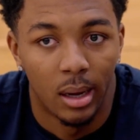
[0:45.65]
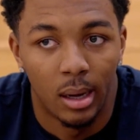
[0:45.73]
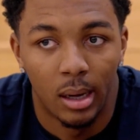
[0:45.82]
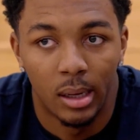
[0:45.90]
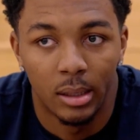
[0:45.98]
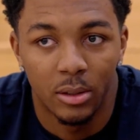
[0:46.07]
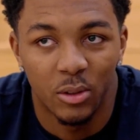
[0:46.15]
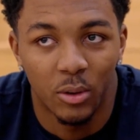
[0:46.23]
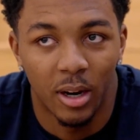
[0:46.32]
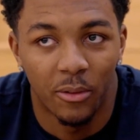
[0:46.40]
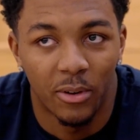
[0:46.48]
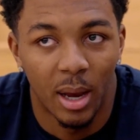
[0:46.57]
Uh, just
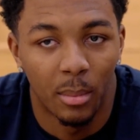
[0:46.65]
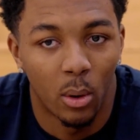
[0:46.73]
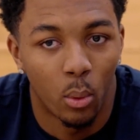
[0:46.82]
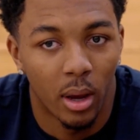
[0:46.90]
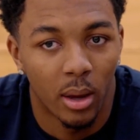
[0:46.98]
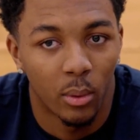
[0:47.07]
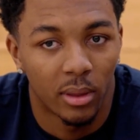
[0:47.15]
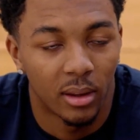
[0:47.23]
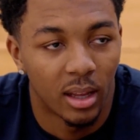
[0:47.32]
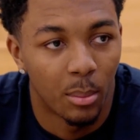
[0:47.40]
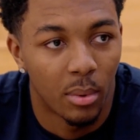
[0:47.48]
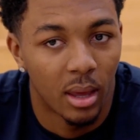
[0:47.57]
trying to find my way
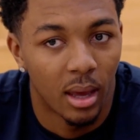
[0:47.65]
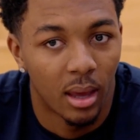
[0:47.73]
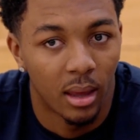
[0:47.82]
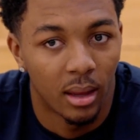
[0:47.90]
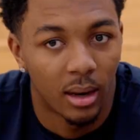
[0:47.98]
within the NBA